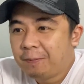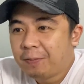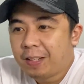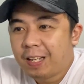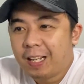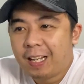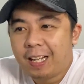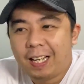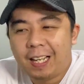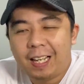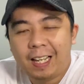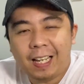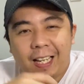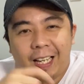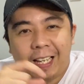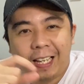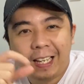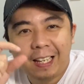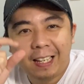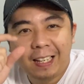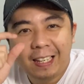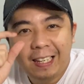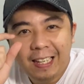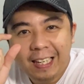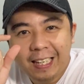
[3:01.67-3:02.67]
uh,
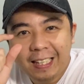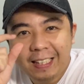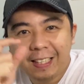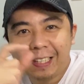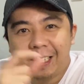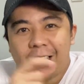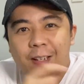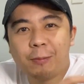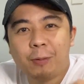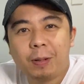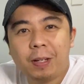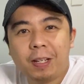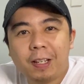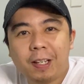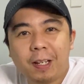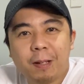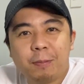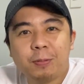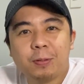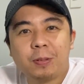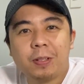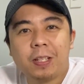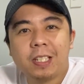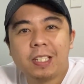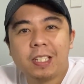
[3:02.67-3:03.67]
little when it
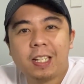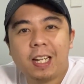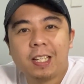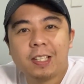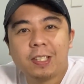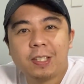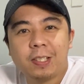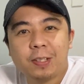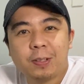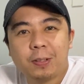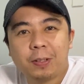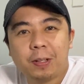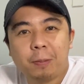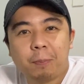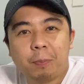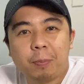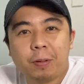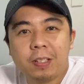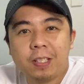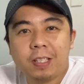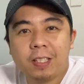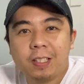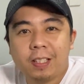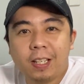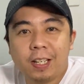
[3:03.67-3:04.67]
comes to the chances or the
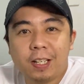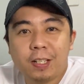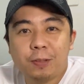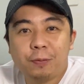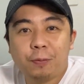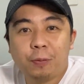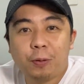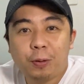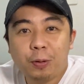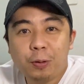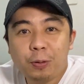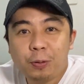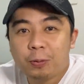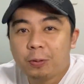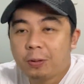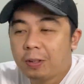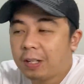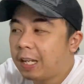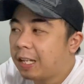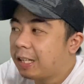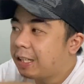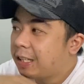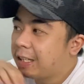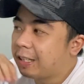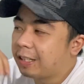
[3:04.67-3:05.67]
percentage for you to
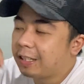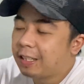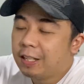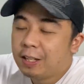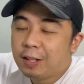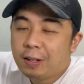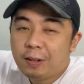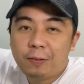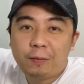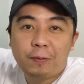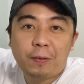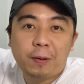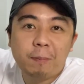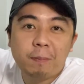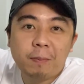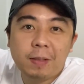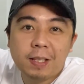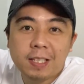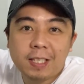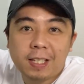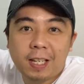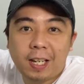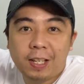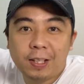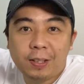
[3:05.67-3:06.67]
get it from
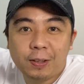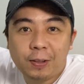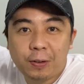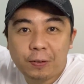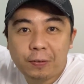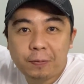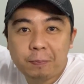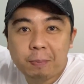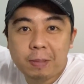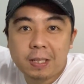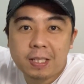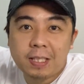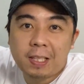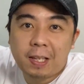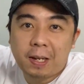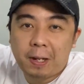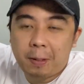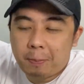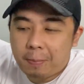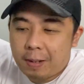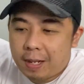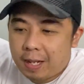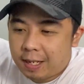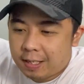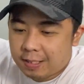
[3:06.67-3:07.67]
this kind of mystery
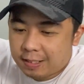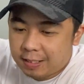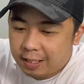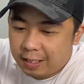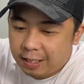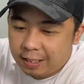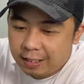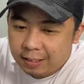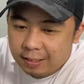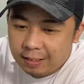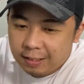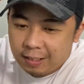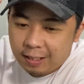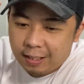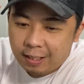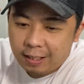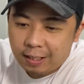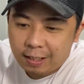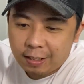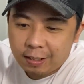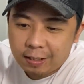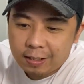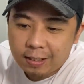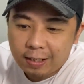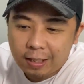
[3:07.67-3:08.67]
box. And
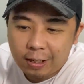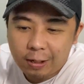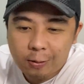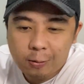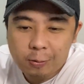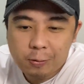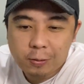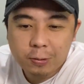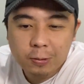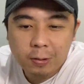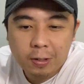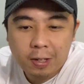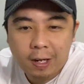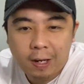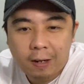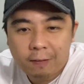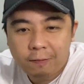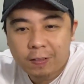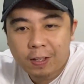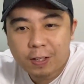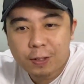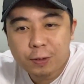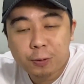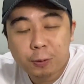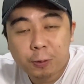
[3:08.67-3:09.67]
then they also have
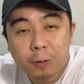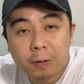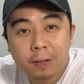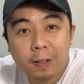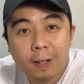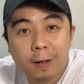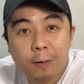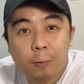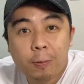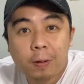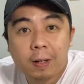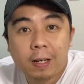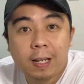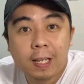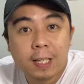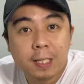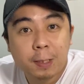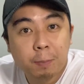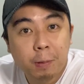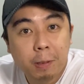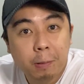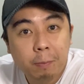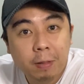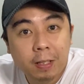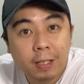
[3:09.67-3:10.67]
that Jordan one S
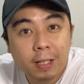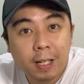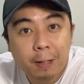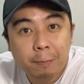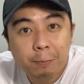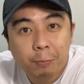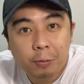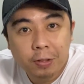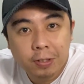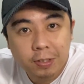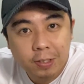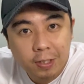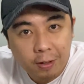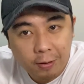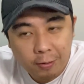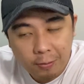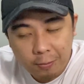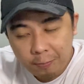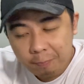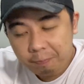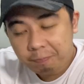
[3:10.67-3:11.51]
B B three point oh.